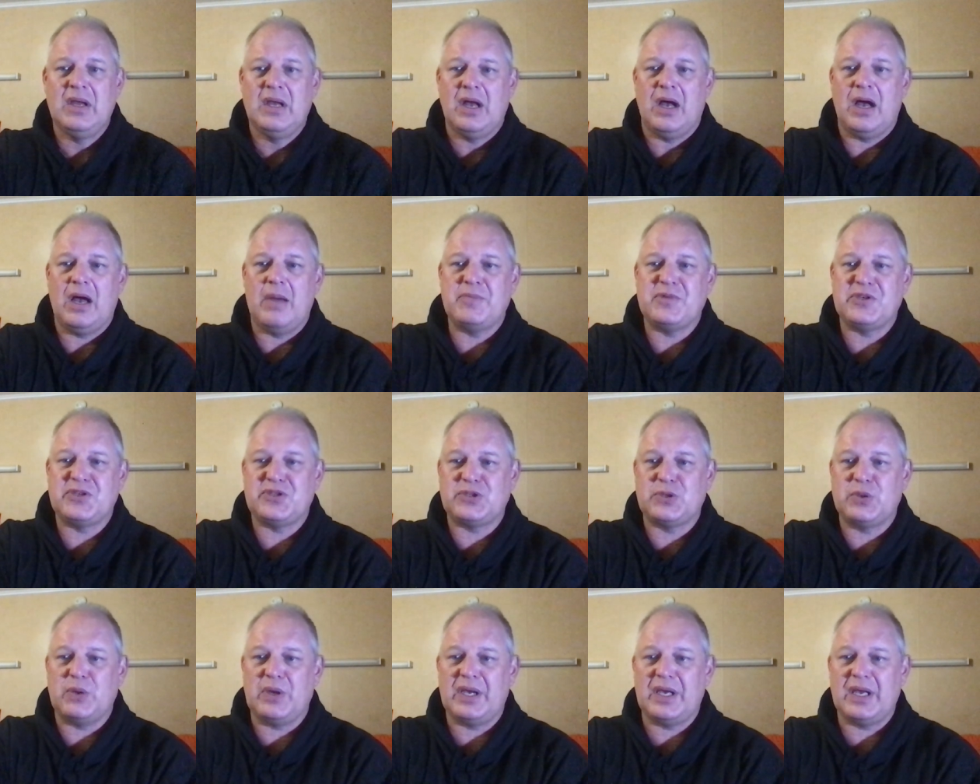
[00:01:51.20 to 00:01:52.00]
I'm
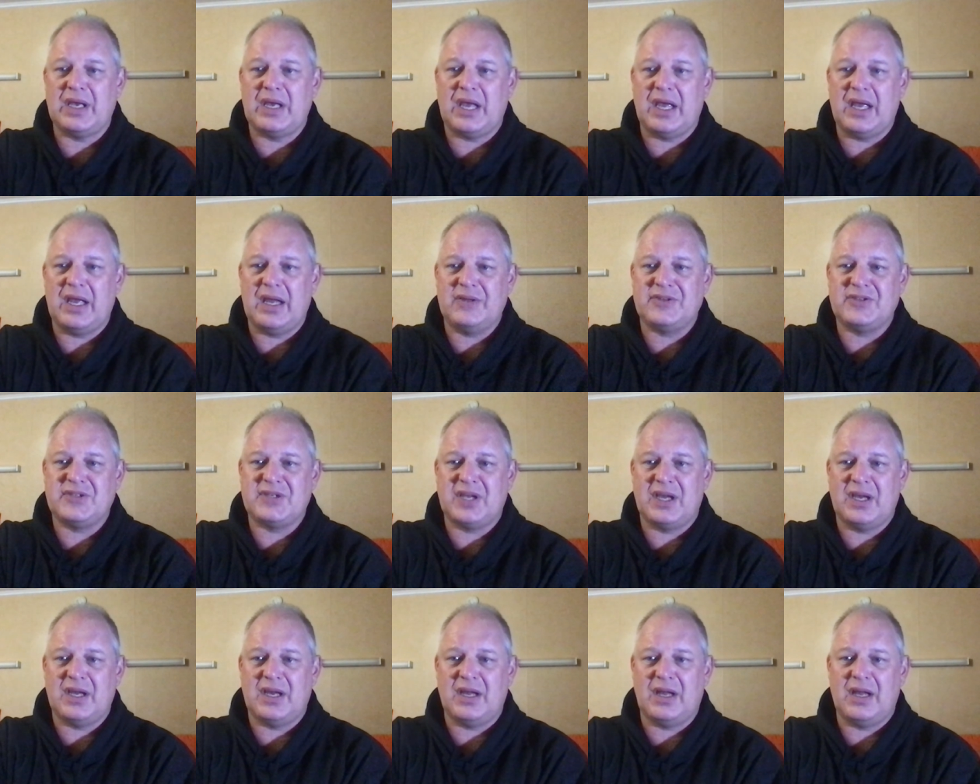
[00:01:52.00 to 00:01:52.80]
just doing it
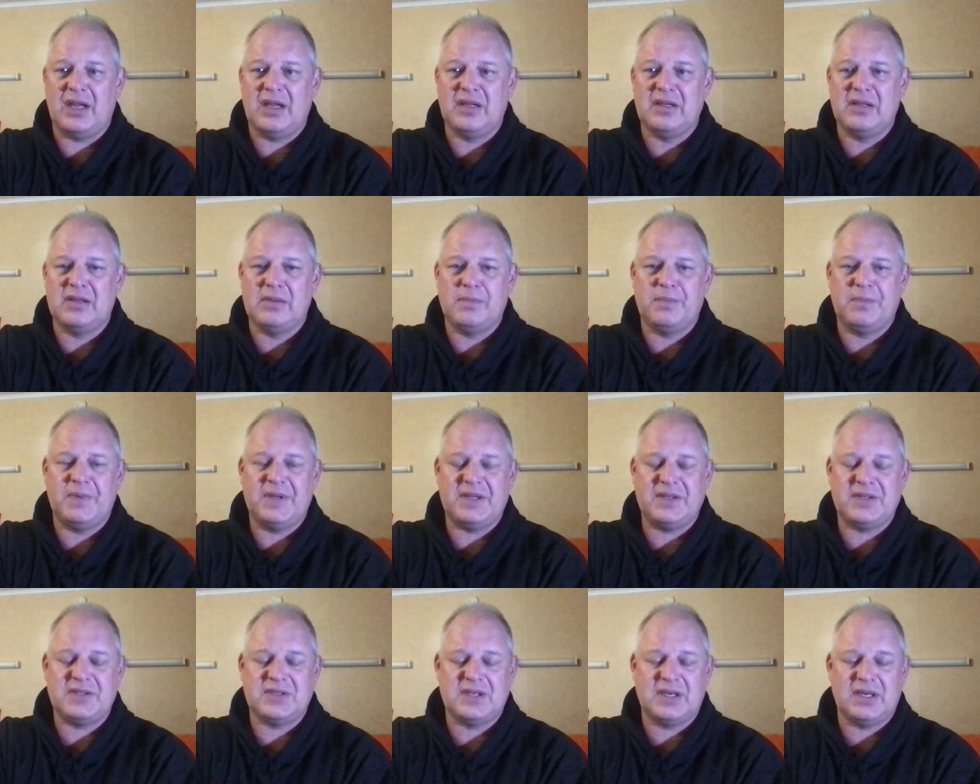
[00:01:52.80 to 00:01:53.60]
a little
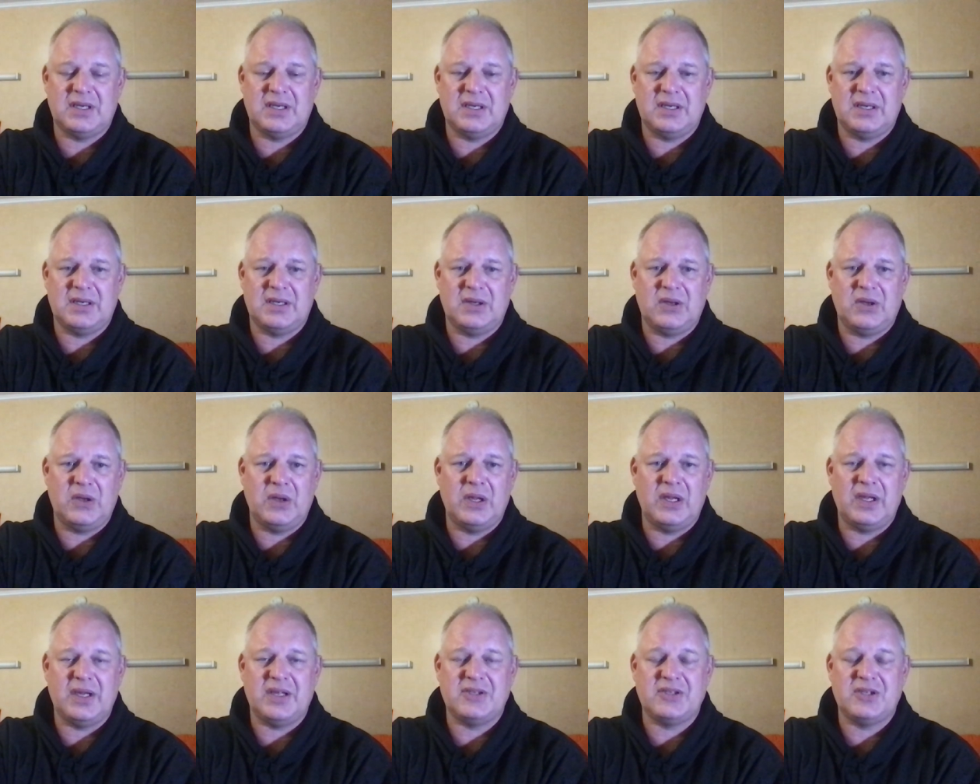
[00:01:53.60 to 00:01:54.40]
bit
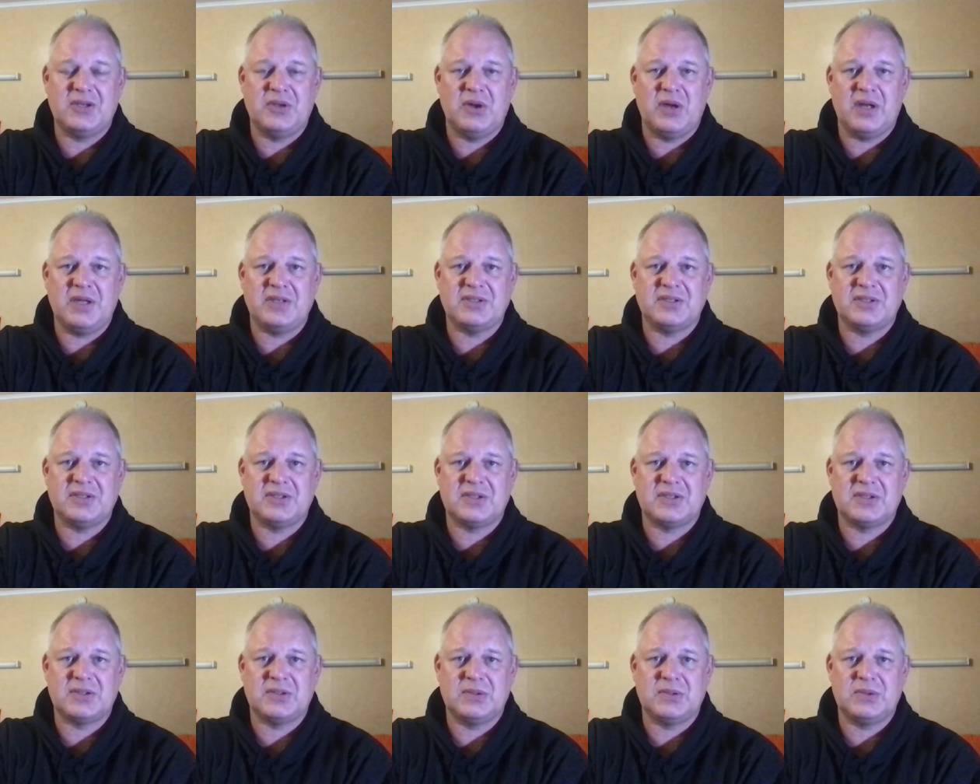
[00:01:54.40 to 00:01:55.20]
earlier tonight
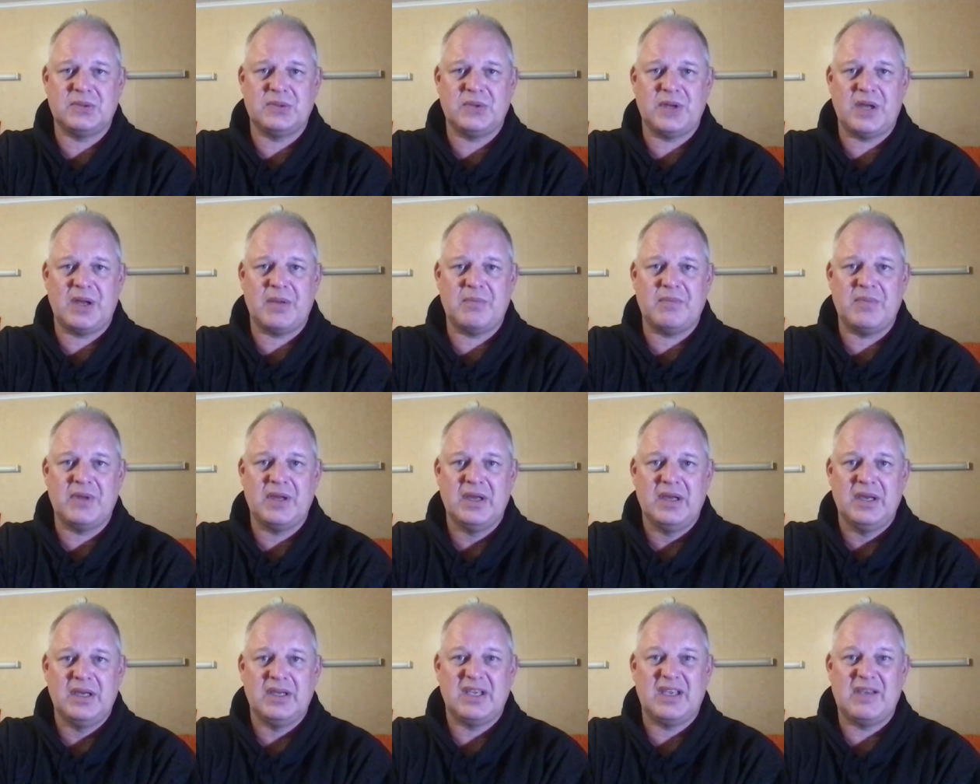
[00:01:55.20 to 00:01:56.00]
just to
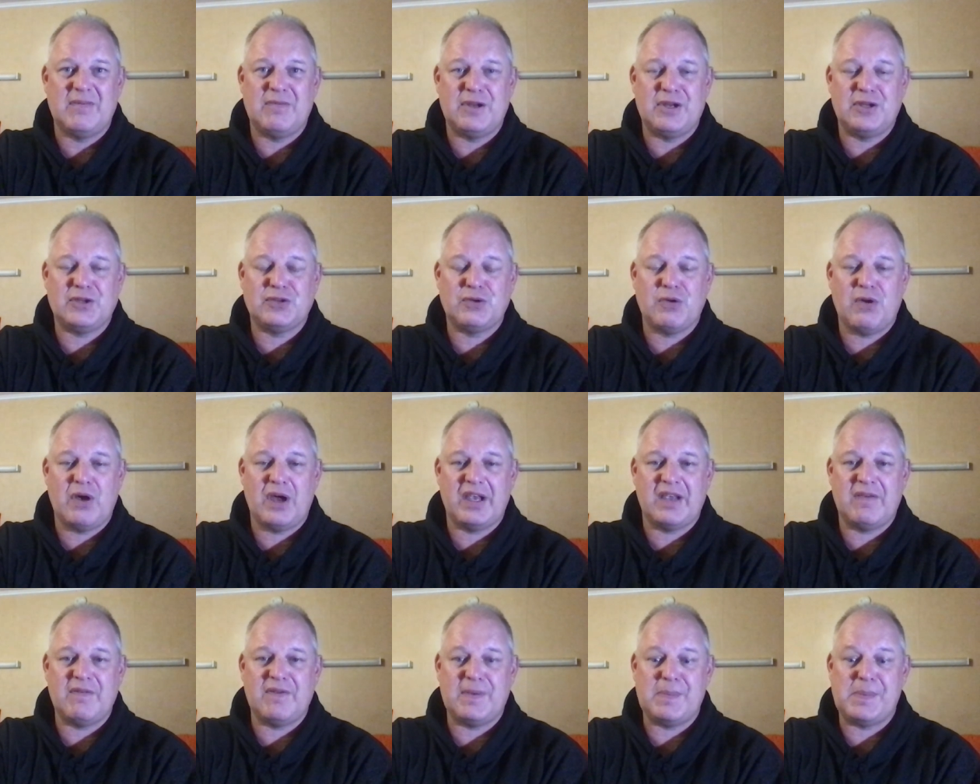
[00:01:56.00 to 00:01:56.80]
give it a
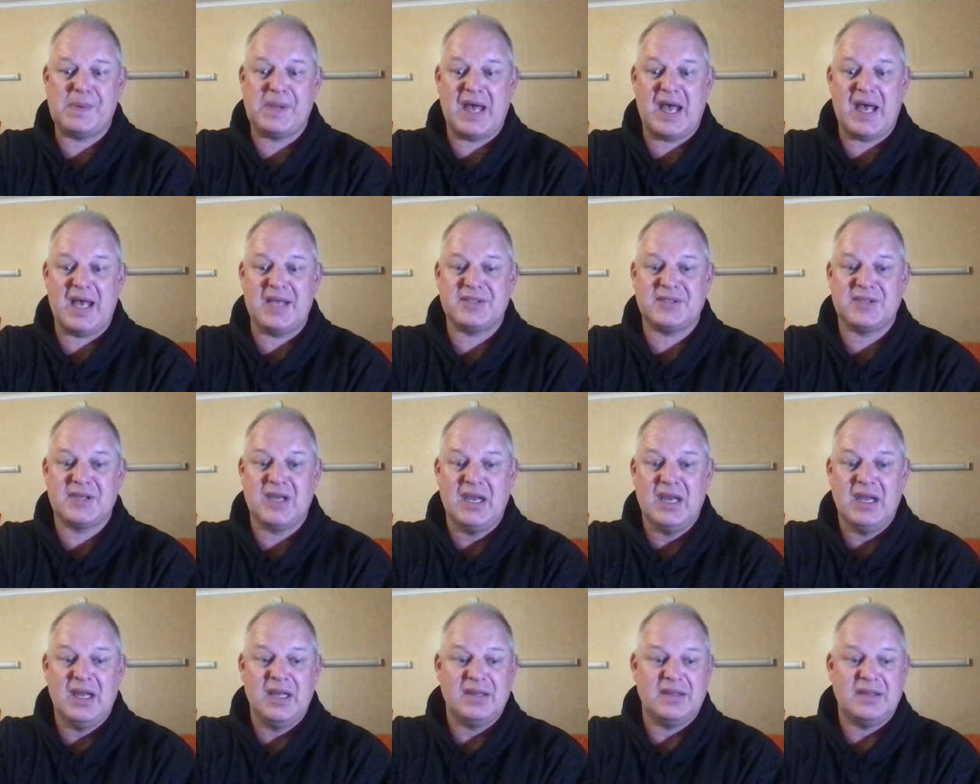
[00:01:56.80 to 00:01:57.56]
try, give it a blast.